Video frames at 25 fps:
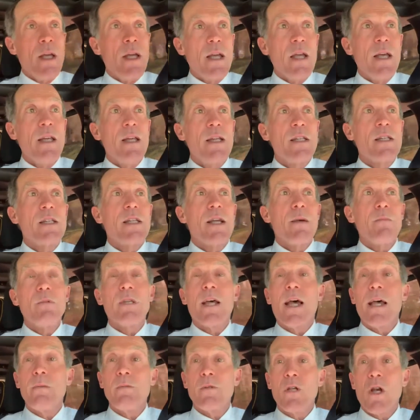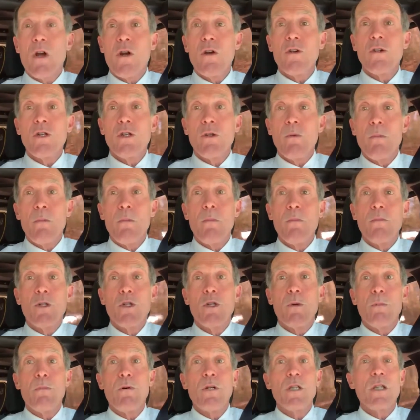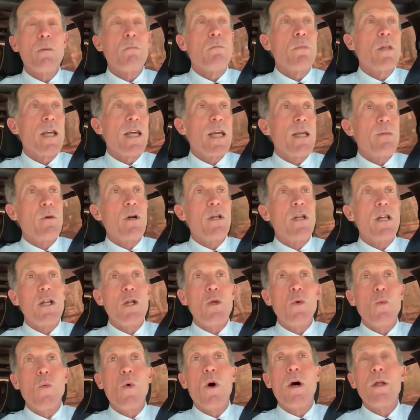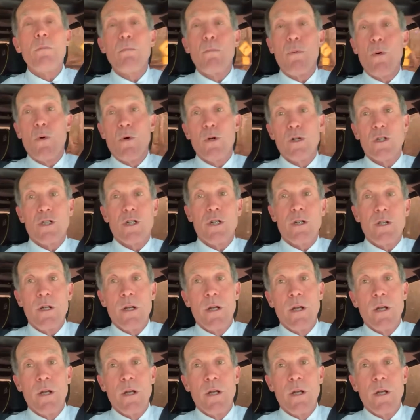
And it's sometimes hard to put the blame on any one portion.